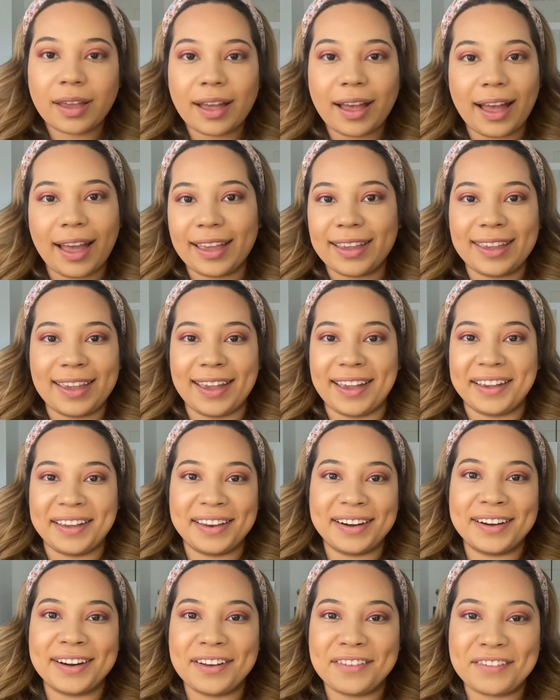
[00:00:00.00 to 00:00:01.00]
I can't get
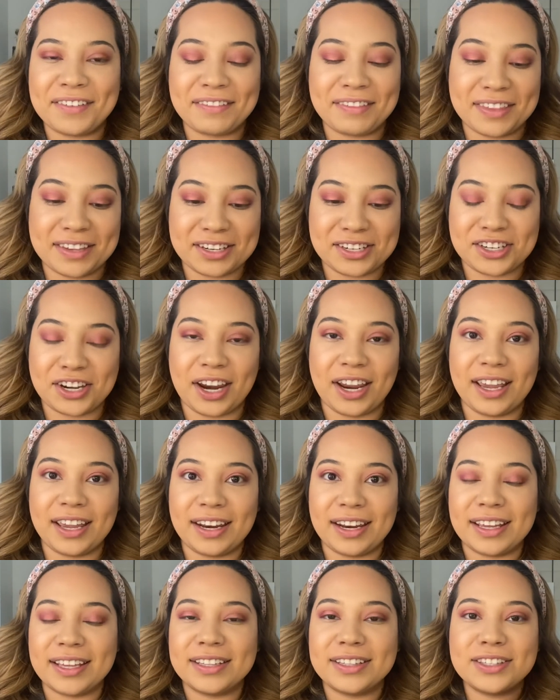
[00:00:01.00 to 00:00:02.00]
enough of this shade.
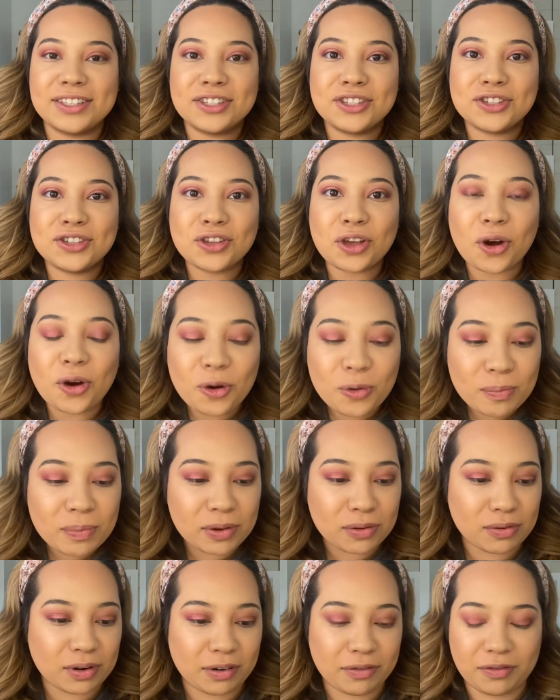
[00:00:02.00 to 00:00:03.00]
It's so
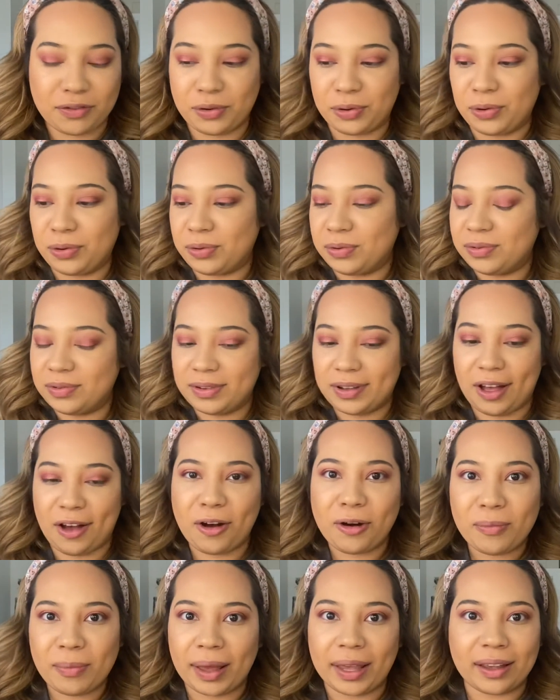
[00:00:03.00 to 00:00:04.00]
beautiful. Oh
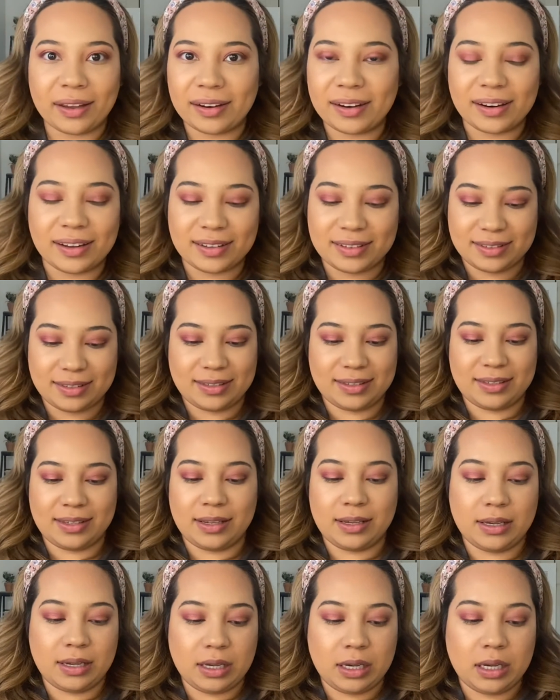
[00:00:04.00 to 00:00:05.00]
my goodness.
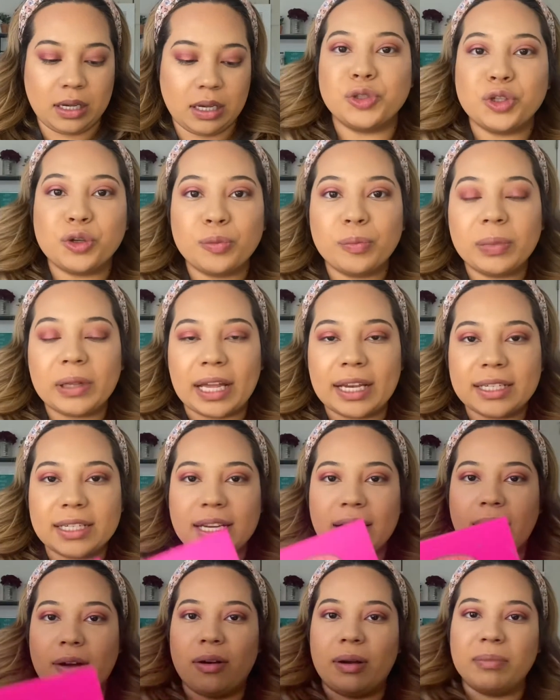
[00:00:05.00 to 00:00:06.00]
To blend it
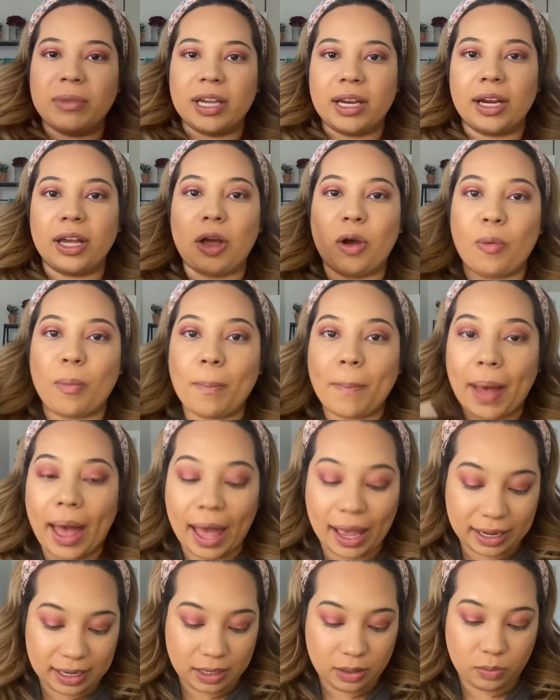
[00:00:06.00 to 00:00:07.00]
out, I'm gonna go
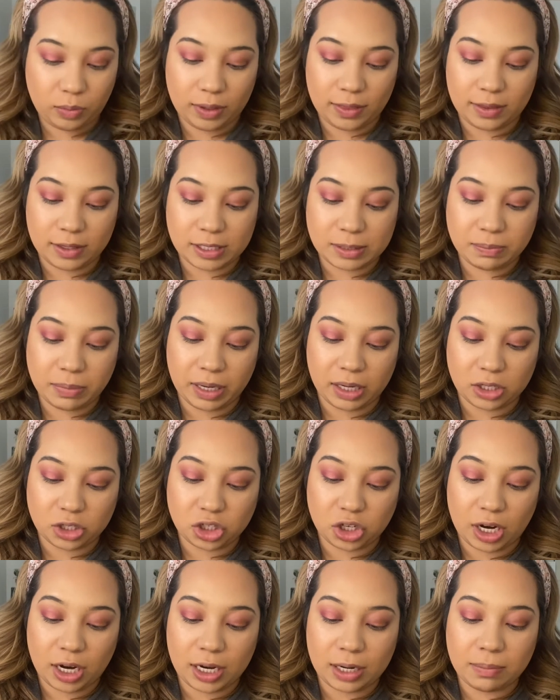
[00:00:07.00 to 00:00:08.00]
back in with this pink
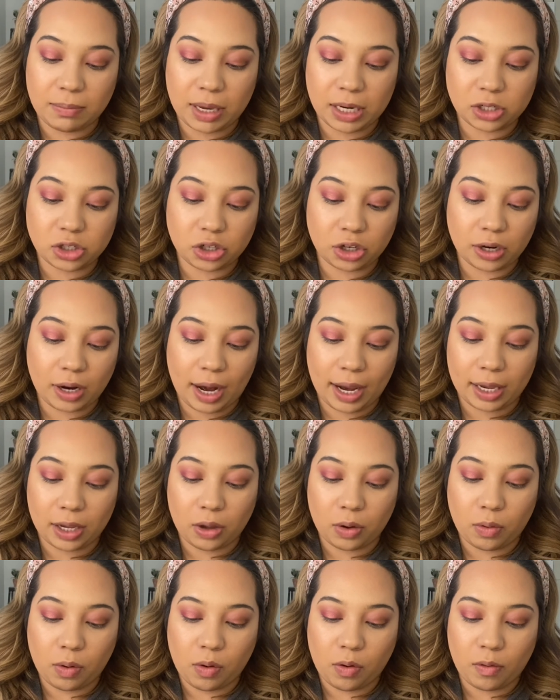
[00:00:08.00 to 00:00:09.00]
shade, make sure I
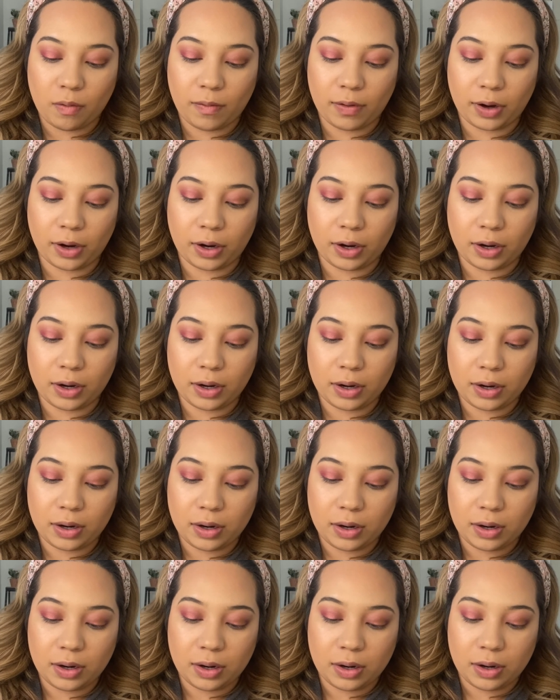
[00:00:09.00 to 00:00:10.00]
go over
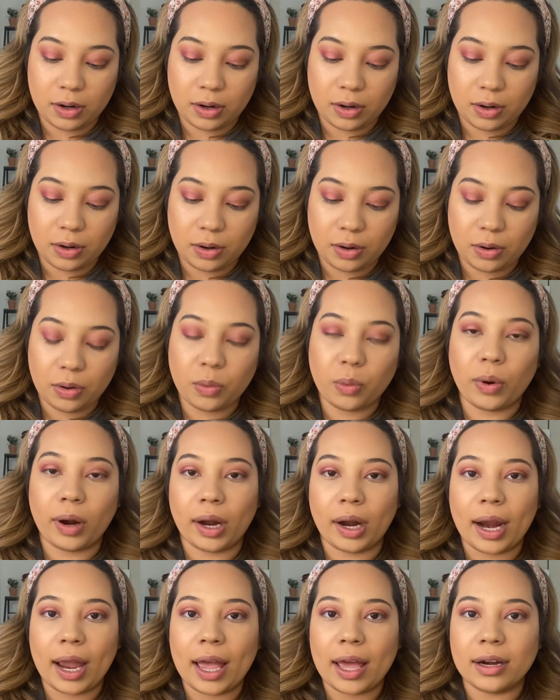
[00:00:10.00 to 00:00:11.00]
where I
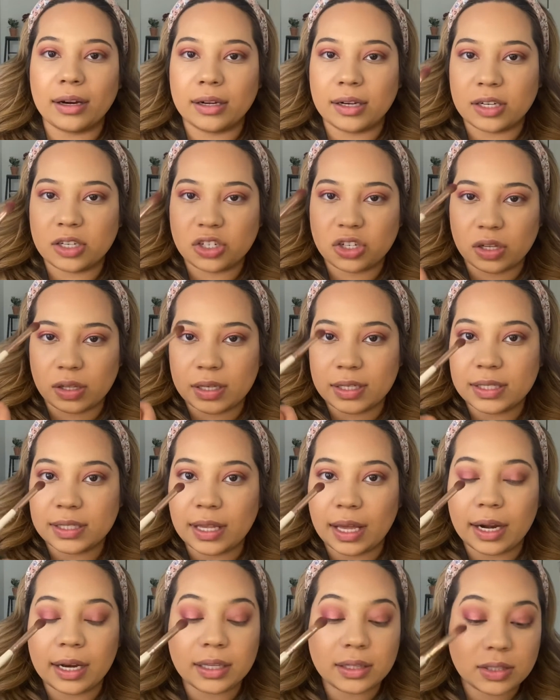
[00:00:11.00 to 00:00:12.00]
had initially set
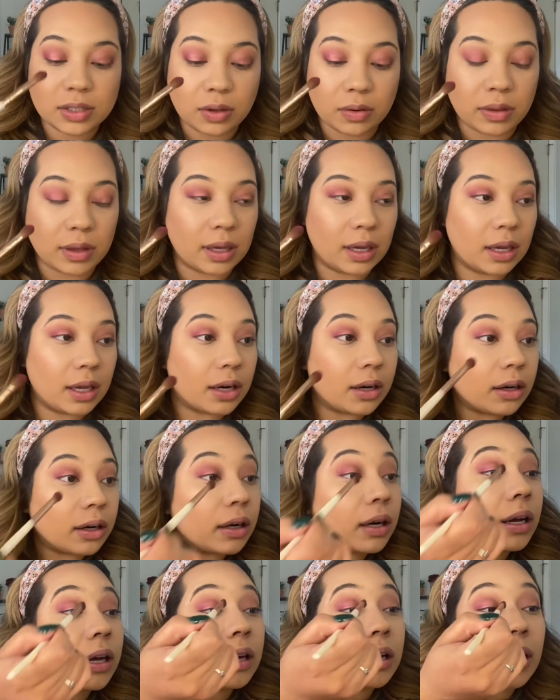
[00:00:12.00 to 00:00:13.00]
it, so the inner
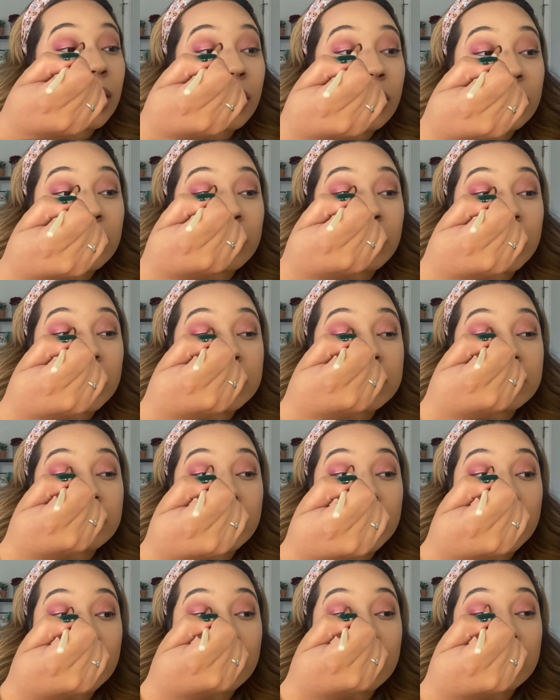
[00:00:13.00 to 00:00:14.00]
and outer parts of my
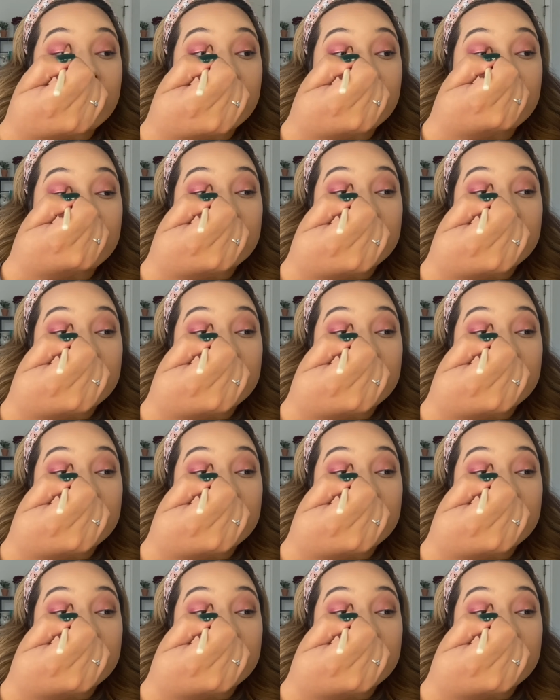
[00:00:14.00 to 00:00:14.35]
eye.